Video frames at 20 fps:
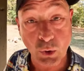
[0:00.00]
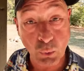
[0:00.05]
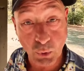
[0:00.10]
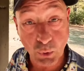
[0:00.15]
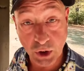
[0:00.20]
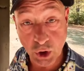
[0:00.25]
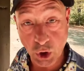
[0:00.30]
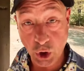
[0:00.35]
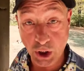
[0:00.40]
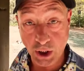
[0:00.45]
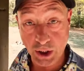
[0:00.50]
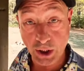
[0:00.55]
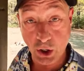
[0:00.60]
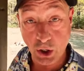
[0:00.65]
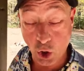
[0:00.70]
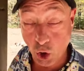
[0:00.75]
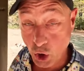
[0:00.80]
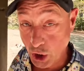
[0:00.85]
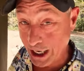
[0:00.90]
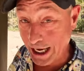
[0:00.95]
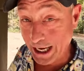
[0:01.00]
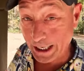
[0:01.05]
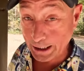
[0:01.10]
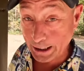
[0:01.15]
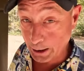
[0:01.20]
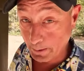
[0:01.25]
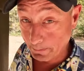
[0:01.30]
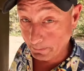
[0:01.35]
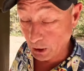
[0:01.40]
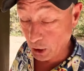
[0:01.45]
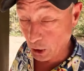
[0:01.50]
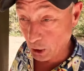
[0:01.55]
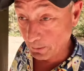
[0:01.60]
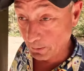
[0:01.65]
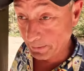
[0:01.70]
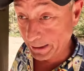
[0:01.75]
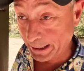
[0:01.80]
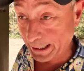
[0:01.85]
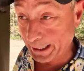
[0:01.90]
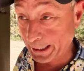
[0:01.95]
We currently are not in a
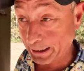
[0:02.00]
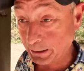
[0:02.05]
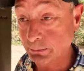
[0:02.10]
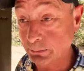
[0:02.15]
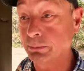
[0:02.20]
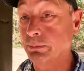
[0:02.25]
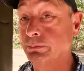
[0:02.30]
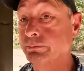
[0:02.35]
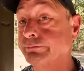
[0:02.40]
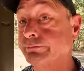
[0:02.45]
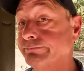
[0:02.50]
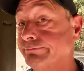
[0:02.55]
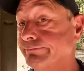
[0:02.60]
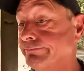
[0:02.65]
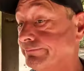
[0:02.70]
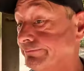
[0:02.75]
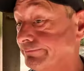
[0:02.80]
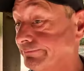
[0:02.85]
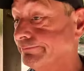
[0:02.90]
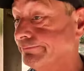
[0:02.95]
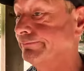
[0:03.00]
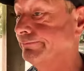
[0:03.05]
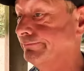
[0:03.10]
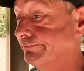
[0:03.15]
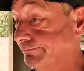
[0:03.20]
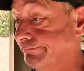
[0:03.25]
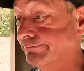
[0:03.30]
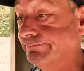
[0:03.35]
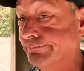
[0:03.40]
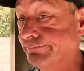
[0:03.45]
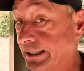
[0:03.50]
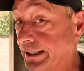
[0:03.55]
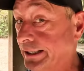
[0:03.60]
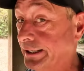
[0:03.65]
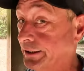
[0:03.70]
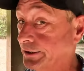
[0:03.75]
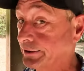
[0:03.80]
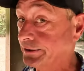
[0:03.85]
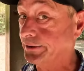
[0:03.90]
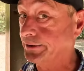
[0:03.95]
burn ban, but it's